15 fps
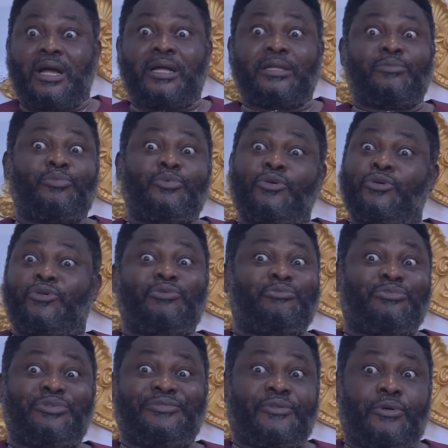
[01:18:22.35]

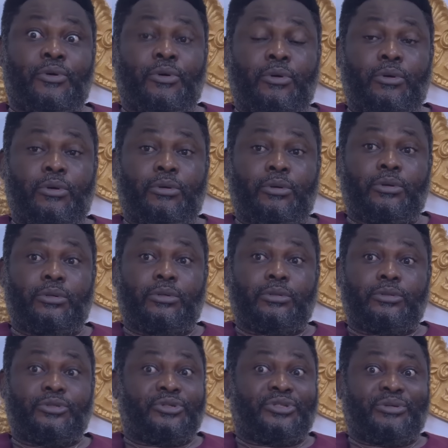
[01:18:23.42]
heartbroken before.
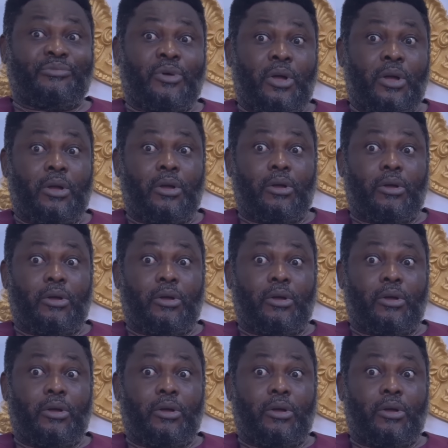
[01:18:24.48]
So, but